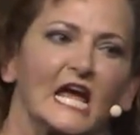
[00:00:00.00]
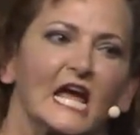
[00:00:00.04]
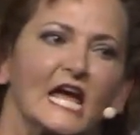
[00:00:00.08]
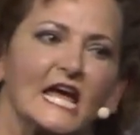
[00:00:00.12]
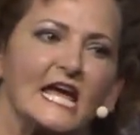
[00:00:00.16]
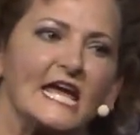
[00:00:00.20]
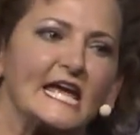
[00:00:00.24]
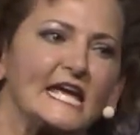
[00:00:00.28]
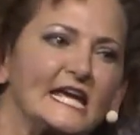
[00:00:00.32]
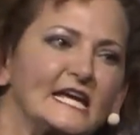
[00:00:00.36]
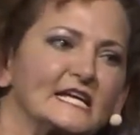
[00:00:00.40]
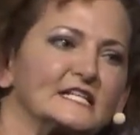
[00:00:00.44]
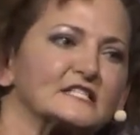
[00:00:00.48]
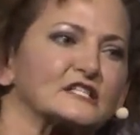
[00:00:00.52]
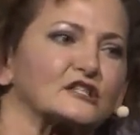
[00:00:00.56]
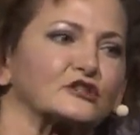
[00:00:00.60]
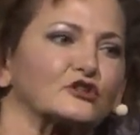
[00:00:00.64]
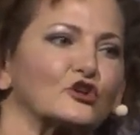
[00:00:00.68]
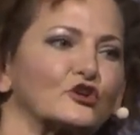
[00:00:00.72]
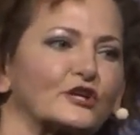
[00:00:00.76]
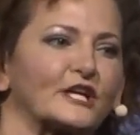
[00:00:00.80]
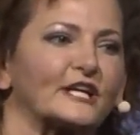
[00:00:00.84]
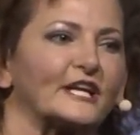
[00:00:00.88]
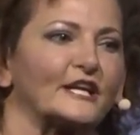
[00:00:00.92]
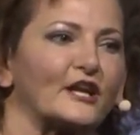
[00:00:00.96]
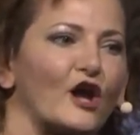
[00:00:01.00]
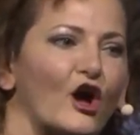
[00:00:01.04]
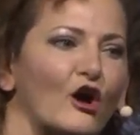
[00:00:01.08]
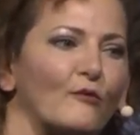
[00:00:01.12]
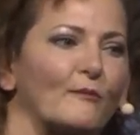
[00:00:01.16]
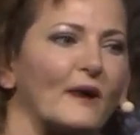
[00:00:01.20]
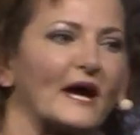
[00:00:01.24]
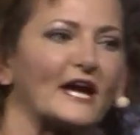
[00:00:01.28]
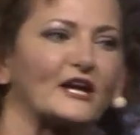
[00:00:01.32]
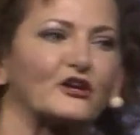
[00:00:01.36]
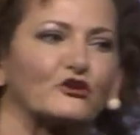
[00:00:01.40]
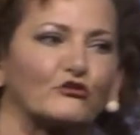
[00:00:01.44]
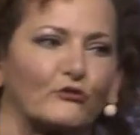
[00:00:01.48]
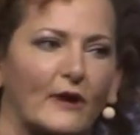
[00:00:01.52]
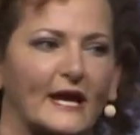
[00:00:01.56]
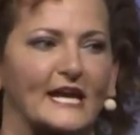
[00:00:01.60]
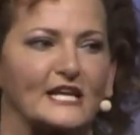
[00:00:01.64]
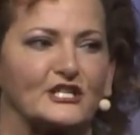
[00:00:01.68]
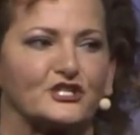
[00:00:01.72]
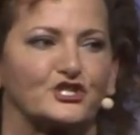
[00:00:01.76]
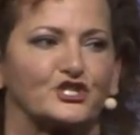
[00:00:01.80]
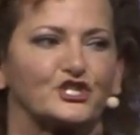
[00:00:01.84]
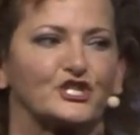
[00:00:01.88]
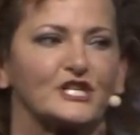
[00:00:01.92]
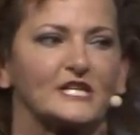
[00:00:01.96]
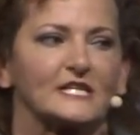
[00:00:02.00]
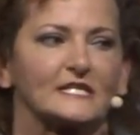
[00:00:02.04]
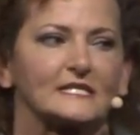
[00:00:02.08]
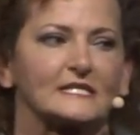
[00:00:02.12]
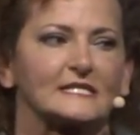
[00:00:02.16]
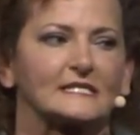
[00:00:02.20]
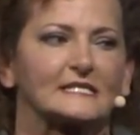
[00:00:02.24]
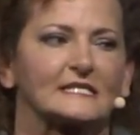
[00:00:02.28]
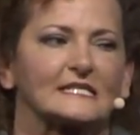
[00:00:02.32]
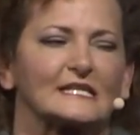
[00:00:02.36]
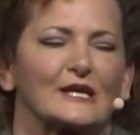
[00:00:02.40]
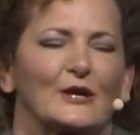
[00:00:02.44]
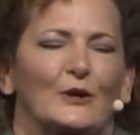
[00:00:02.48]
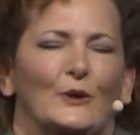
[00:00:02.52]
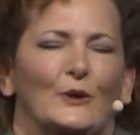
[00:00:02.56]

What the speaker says: he is looking at all my grade sheets.